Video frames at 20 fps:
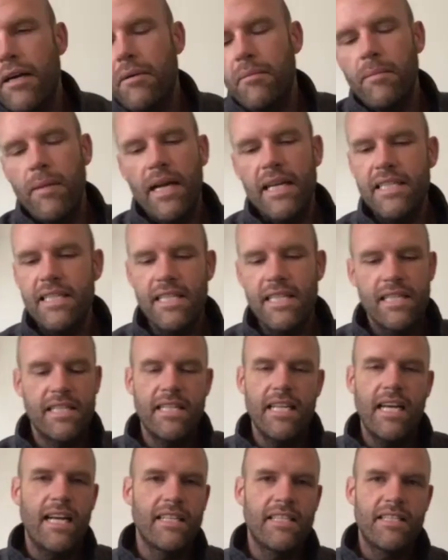amazing
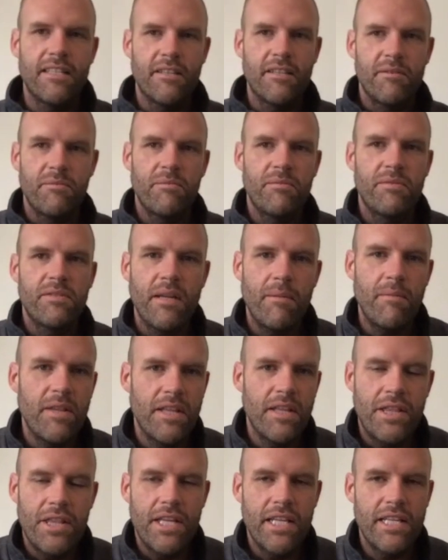stats. Some of
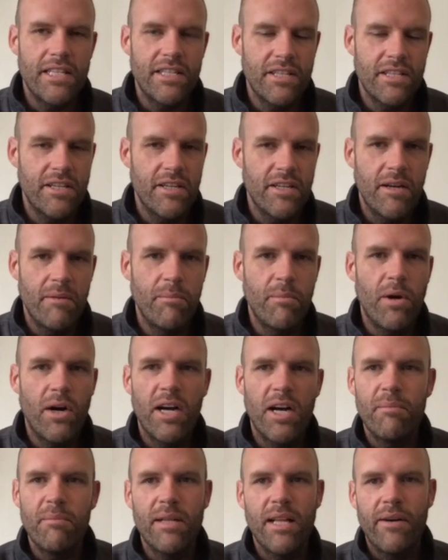the things are
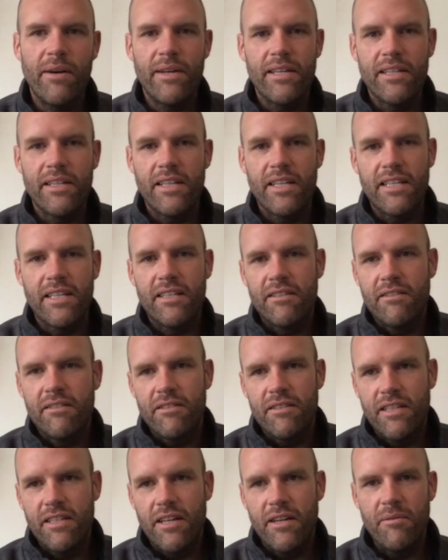mind blowing. Like,
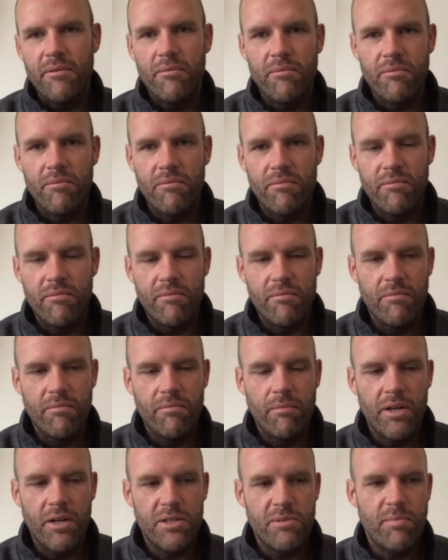
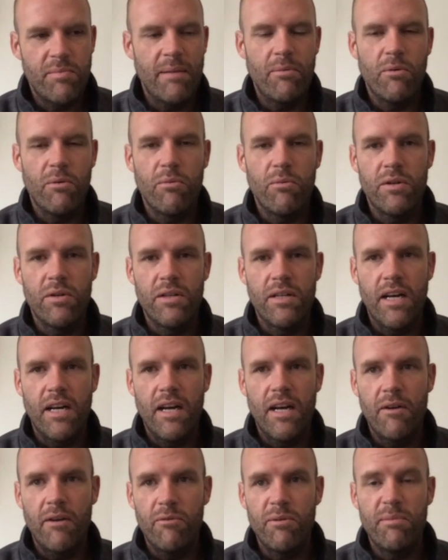most people
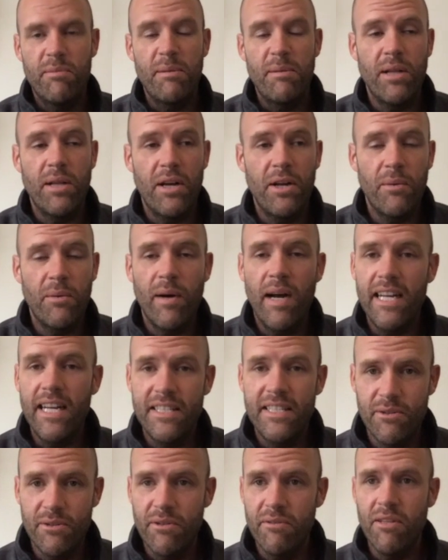would be blown away
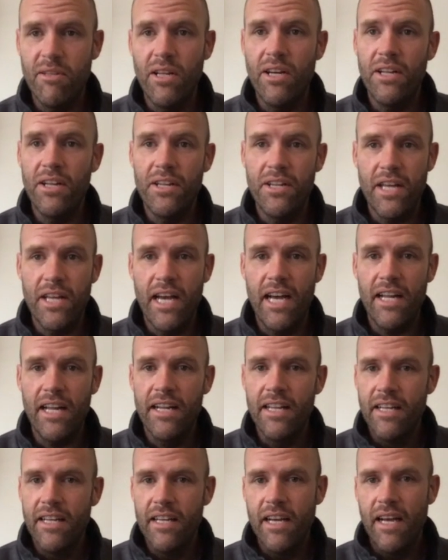to have learned that
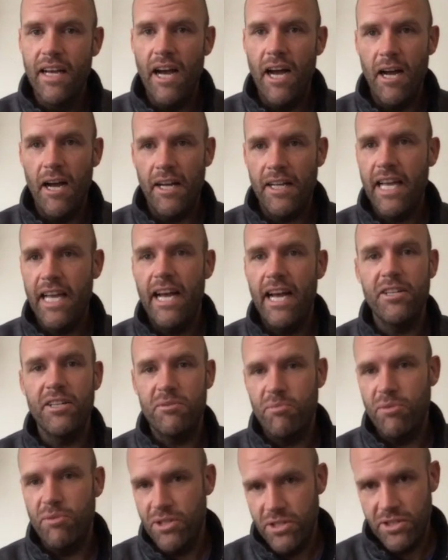cows
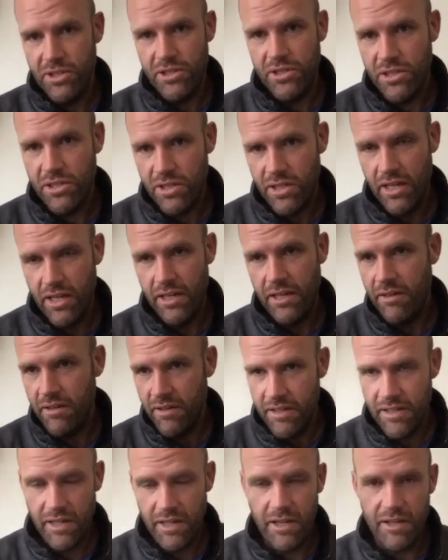produce, and
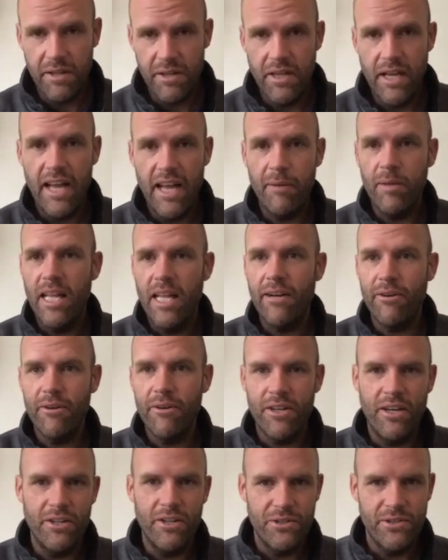the animal
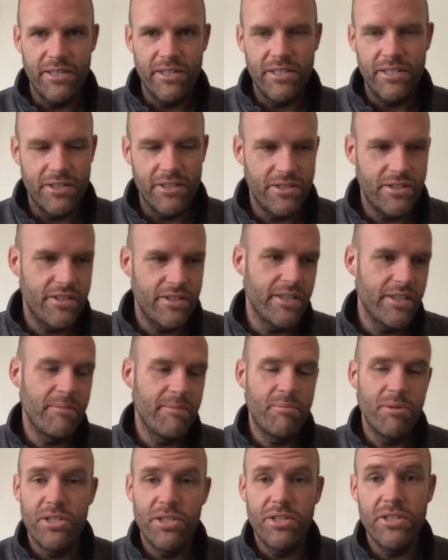agriculture industry
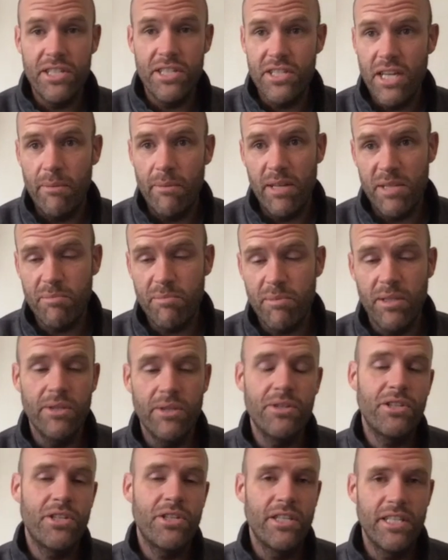produces so much
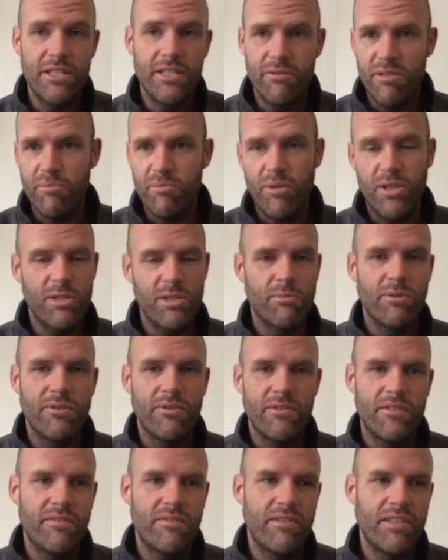pollution, is responsible
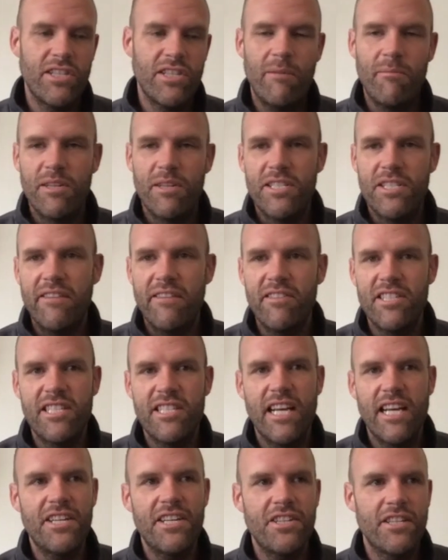for so much
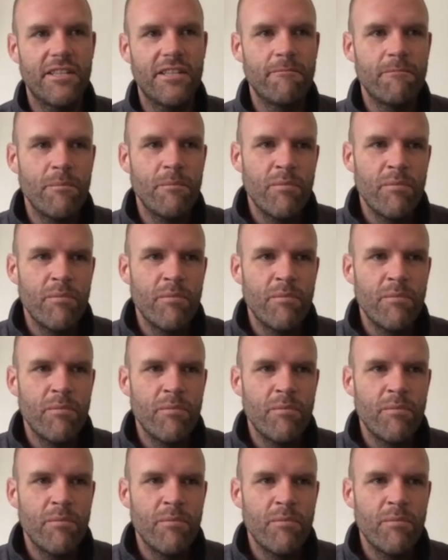devastation. And